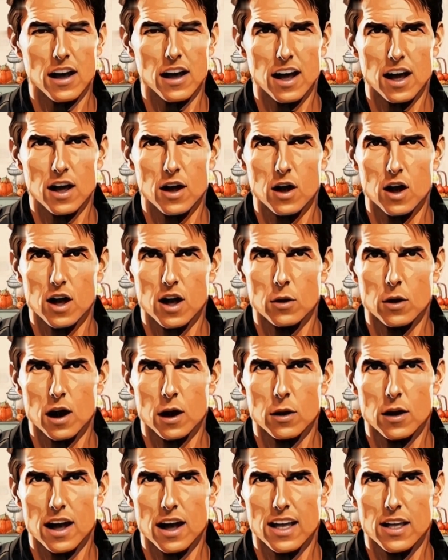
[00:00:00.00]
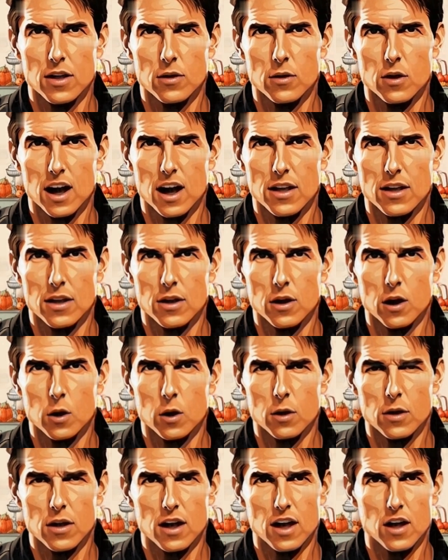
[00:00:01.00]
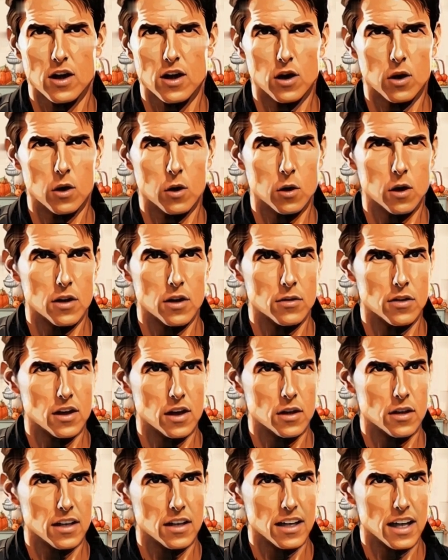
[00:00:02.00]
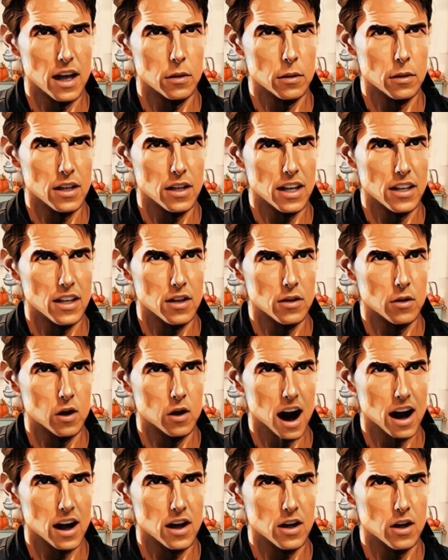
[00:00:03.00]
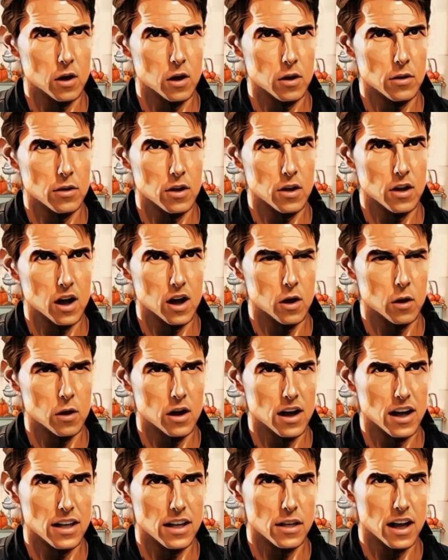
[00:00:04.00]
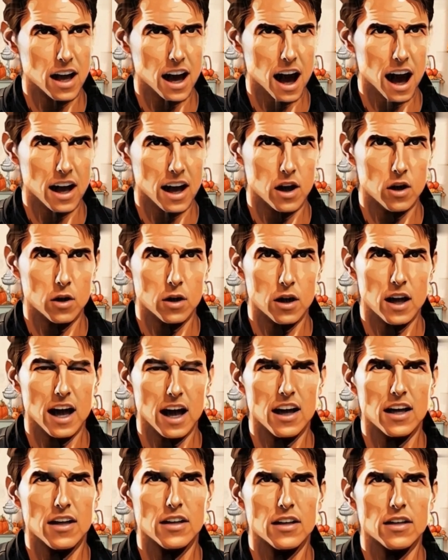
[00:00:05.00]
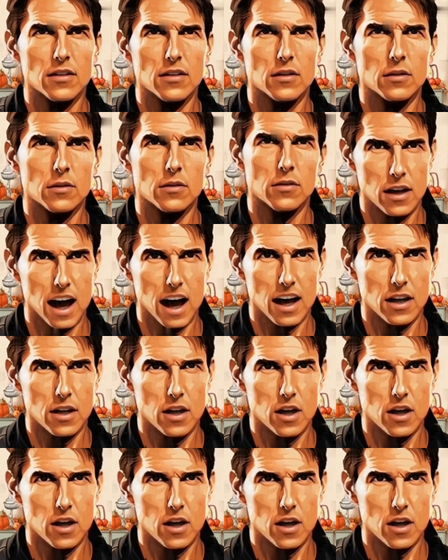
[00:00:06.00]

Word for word: He looked around at his friends, old and new, and felt a deep sense of gratitude for the unity they had created. And